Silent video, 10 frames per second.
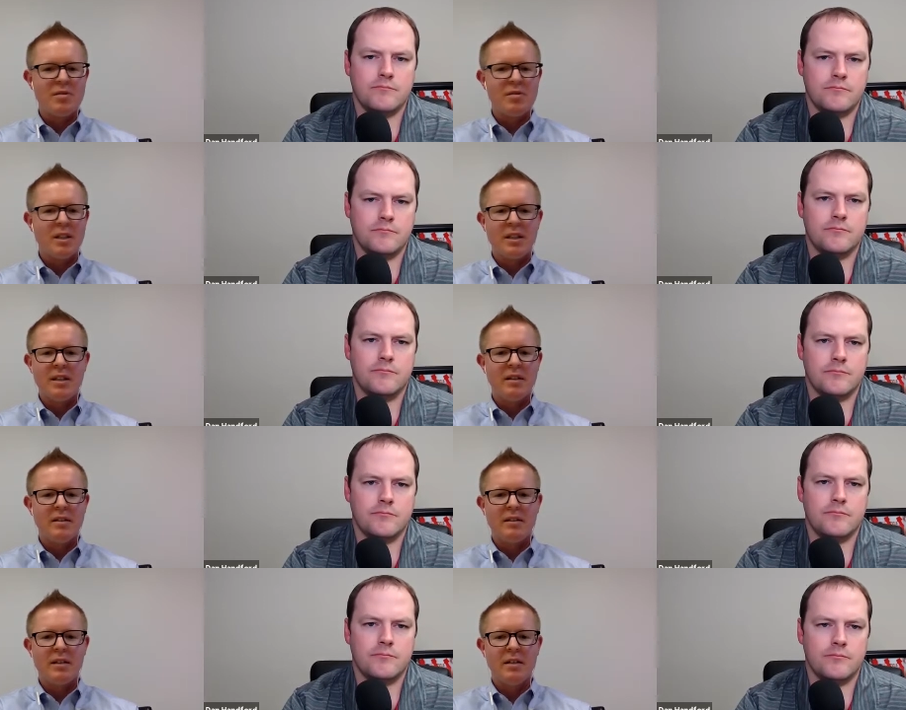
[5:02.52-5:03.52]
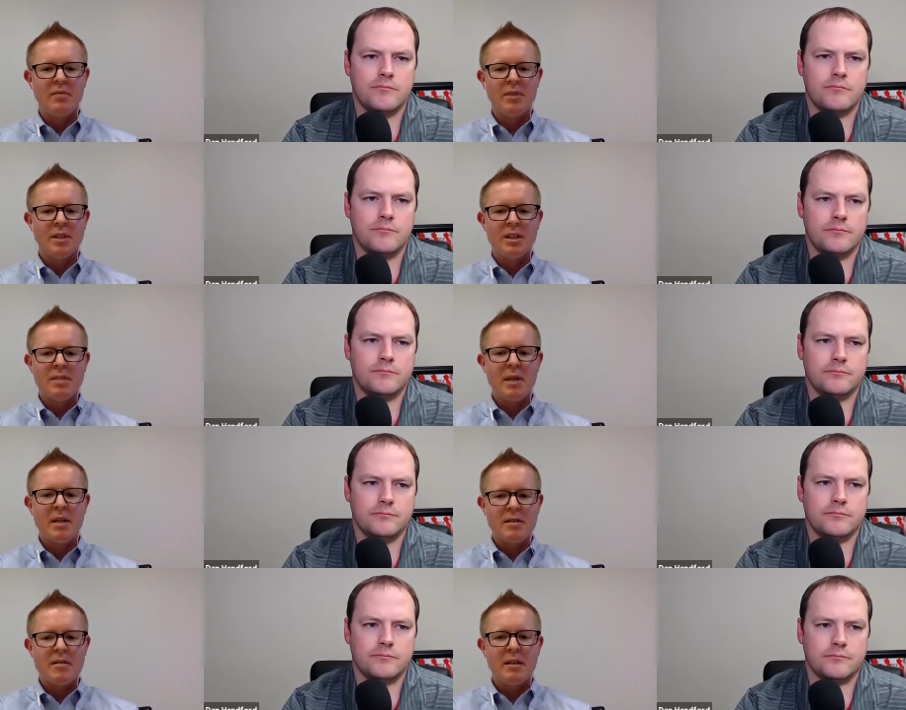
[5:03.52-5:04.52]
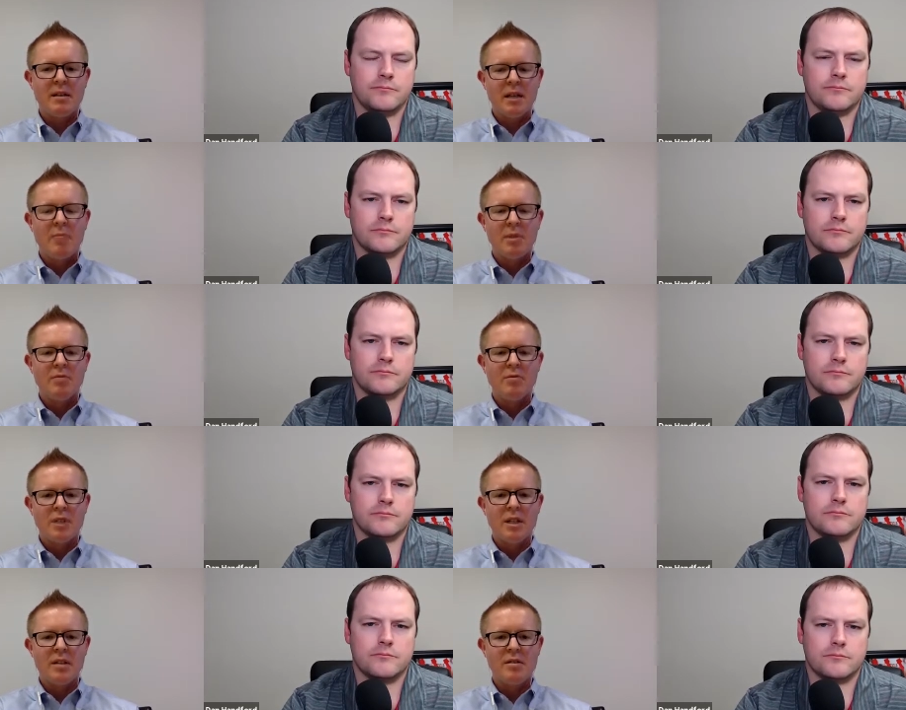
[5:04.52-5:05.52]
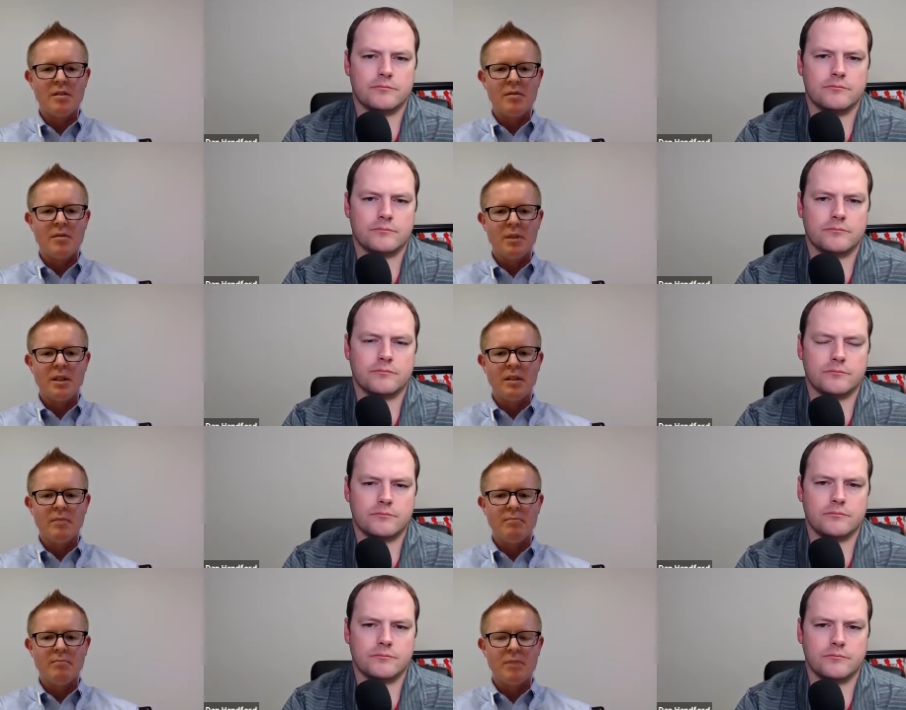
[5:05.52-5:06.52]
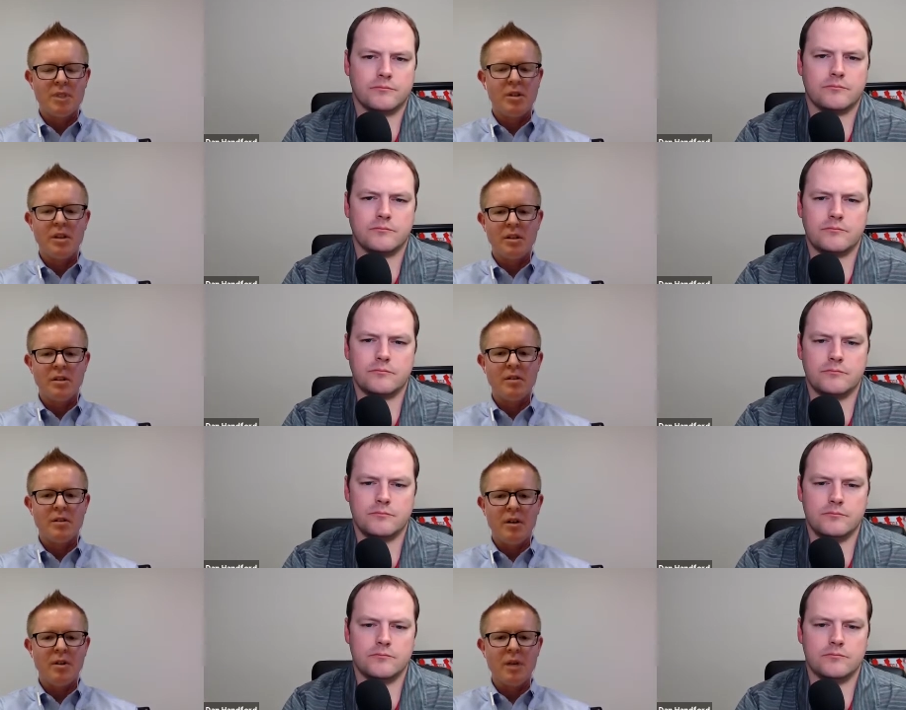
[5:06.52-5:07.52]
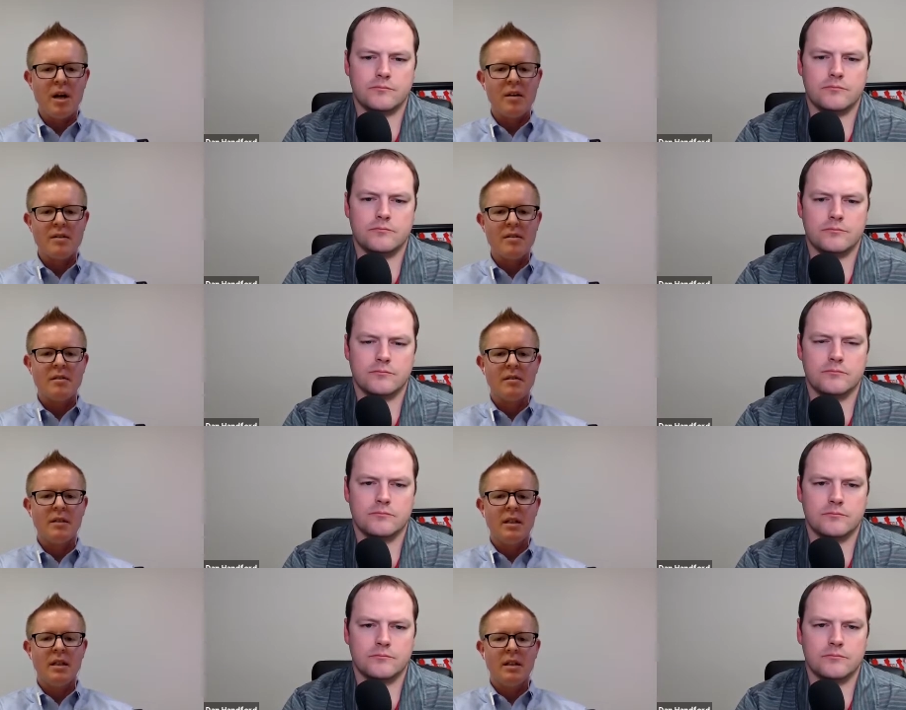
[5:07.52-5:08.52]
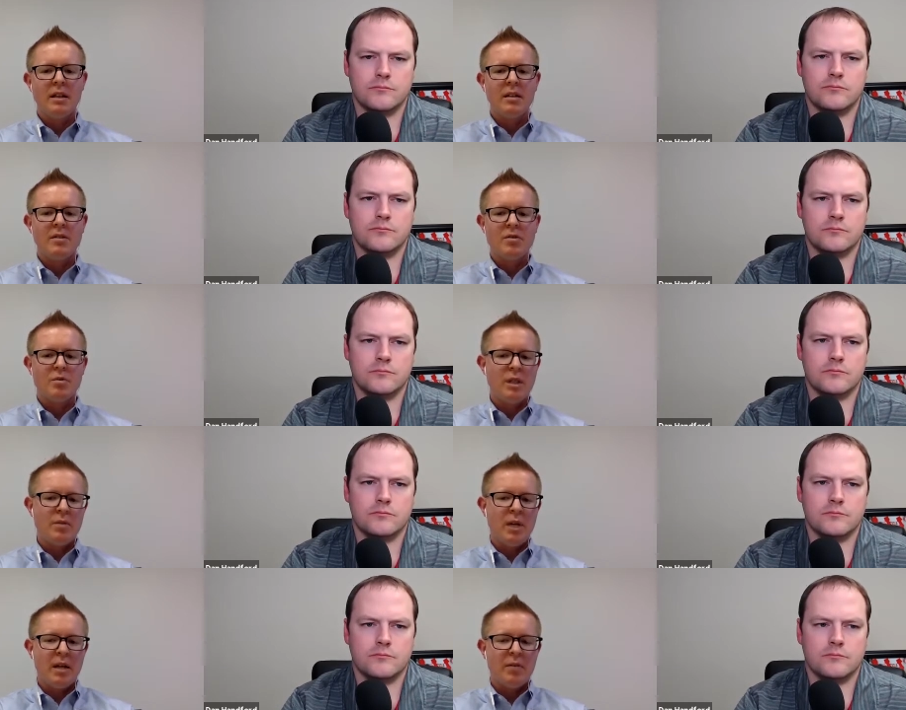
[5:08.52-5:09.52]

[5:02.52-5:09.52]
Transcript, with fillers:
Speaker 1: right? They they had really spent a couple of weeks really turned under all the rocks, and uh, so we we had a